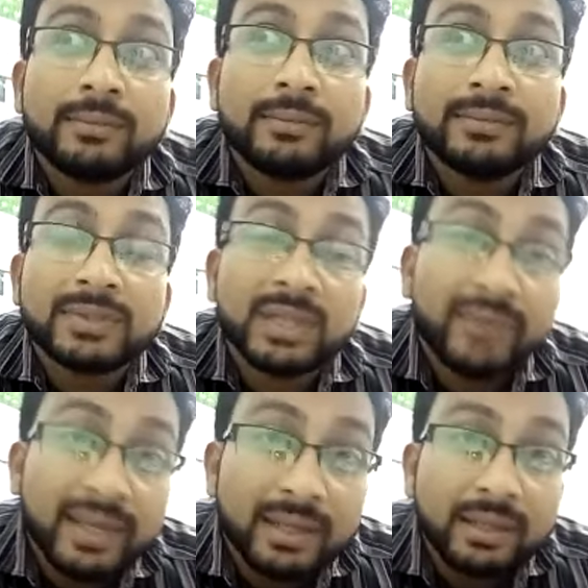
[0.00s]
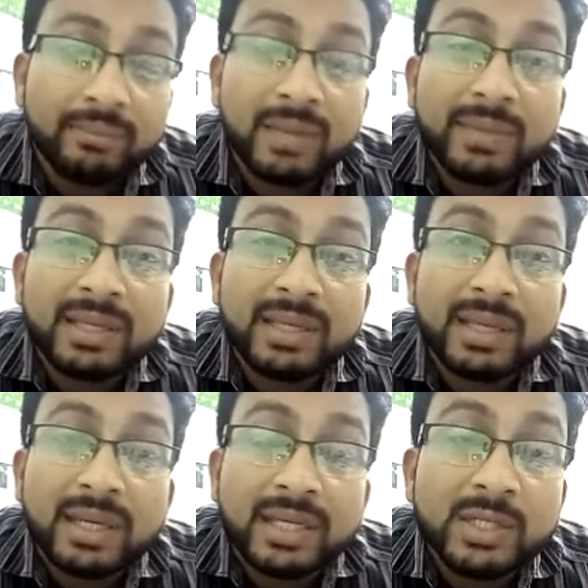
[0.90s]
cervical, maybe
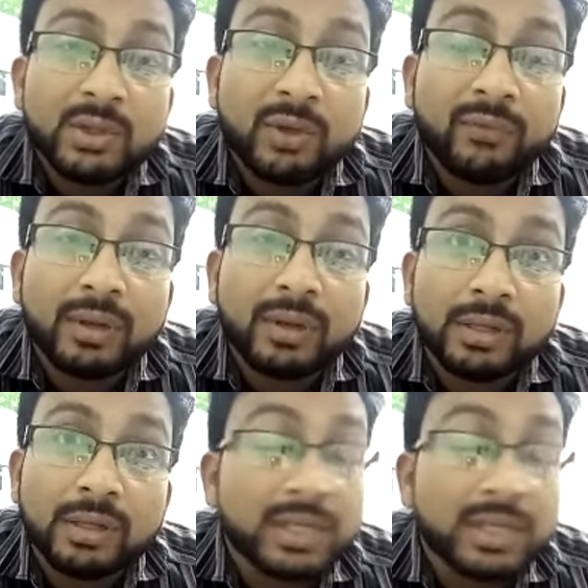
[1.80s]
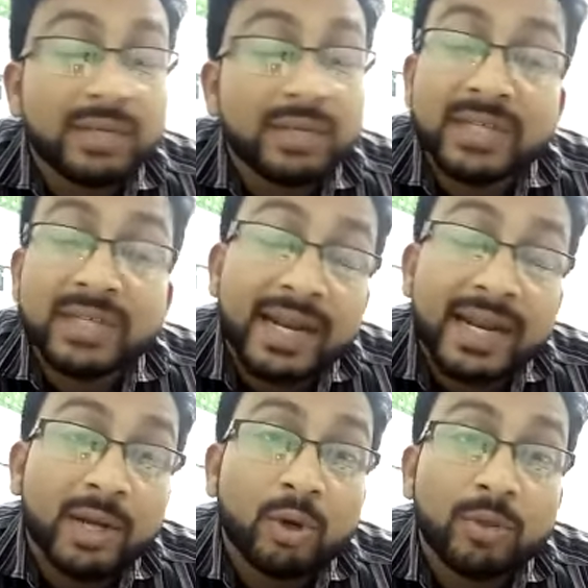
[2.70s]
history of if she had
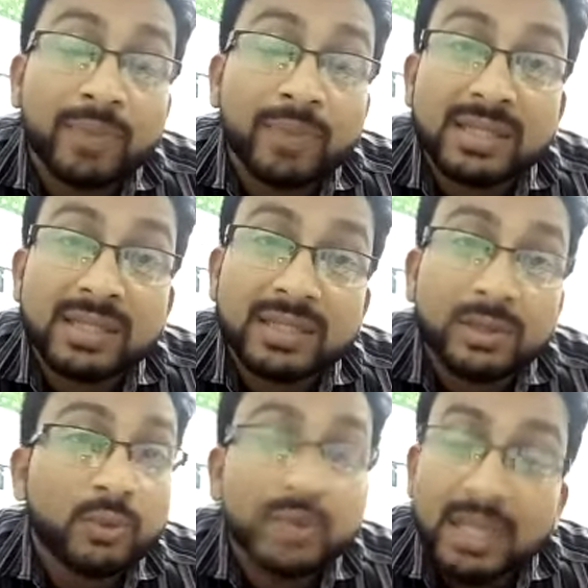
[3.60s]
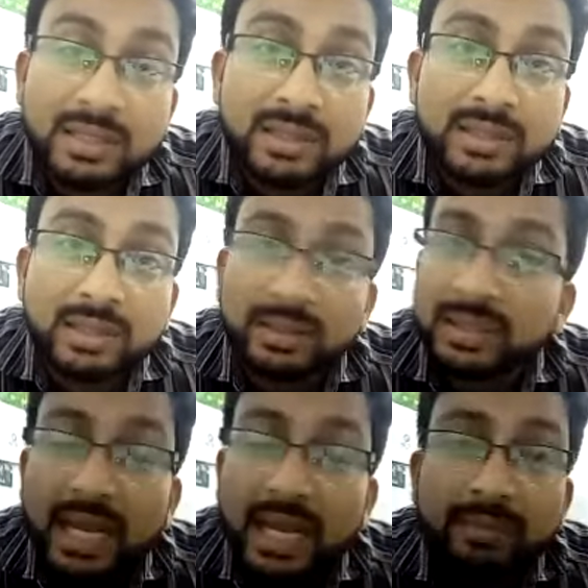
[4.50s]
undergone past 2 sections, this
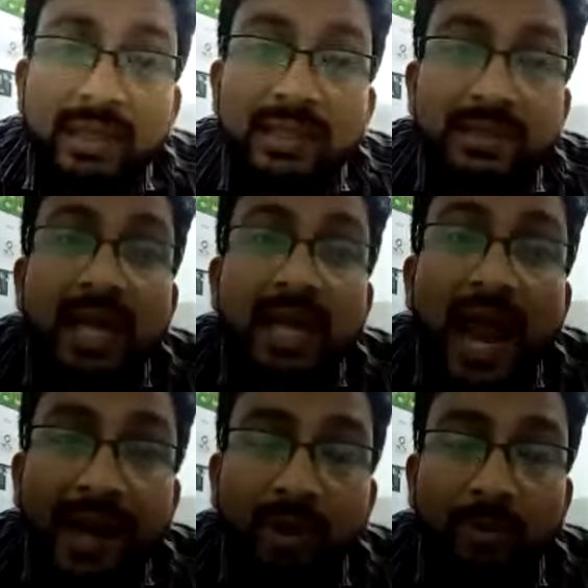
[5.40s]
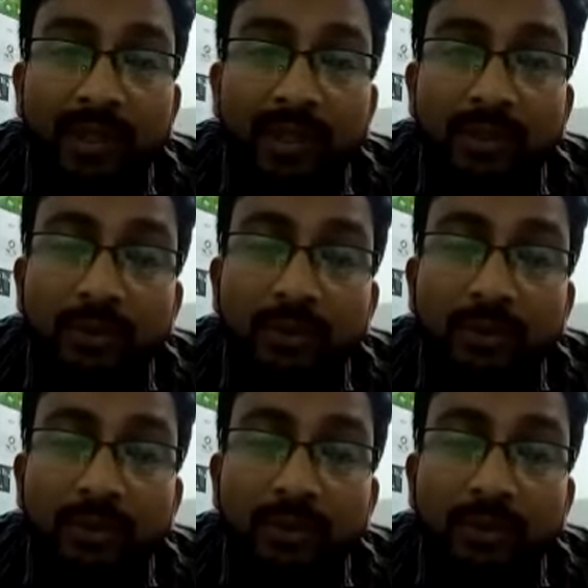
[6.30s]
can be a scar ectopic.